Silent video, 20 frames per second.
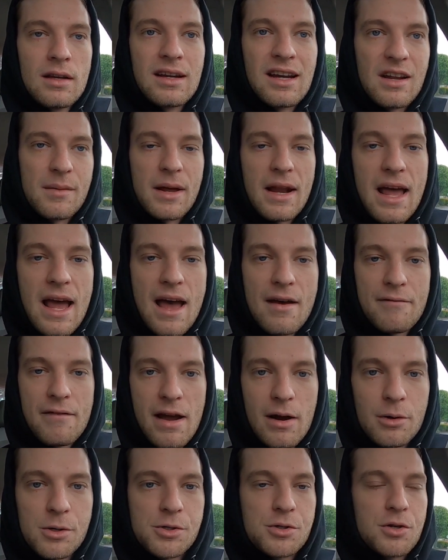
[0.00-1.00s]
Got about a
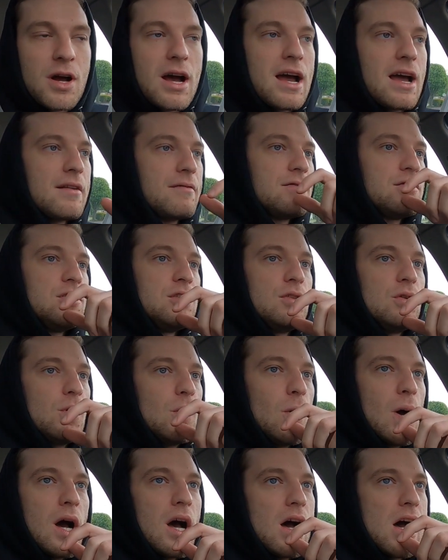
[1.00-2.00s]
half-hour drive
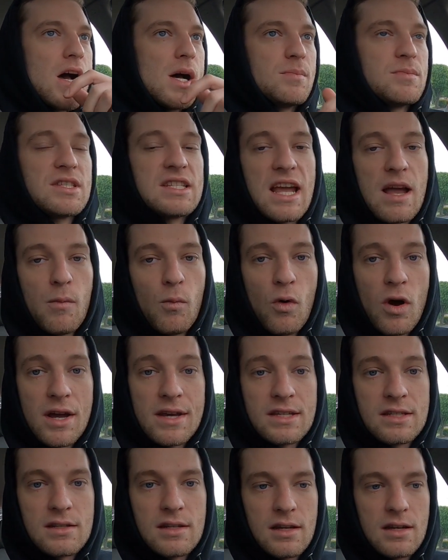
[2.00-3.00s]
to Sam
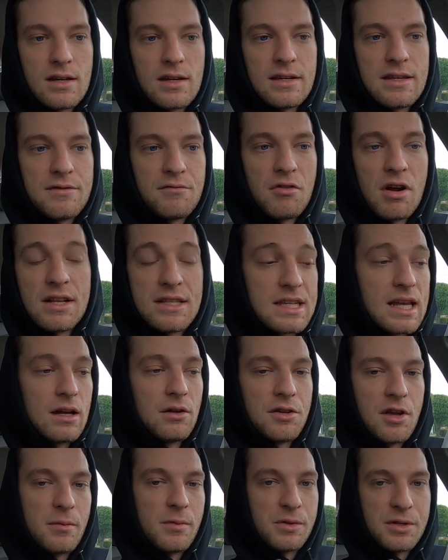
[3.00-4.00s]
Weist. He runs
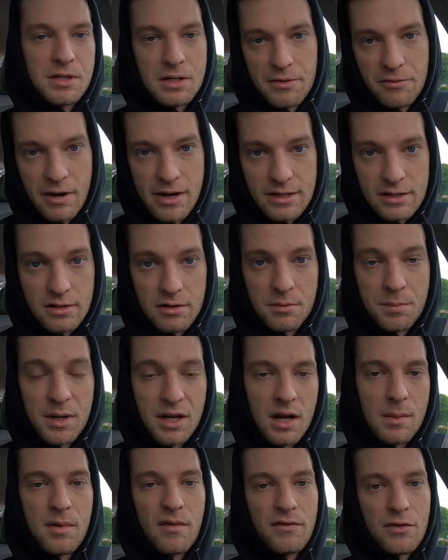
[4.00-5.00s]
LWT Racer,
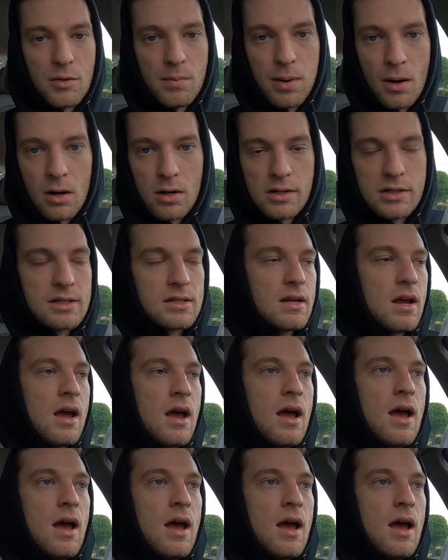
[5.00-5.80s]
pick up a few parts.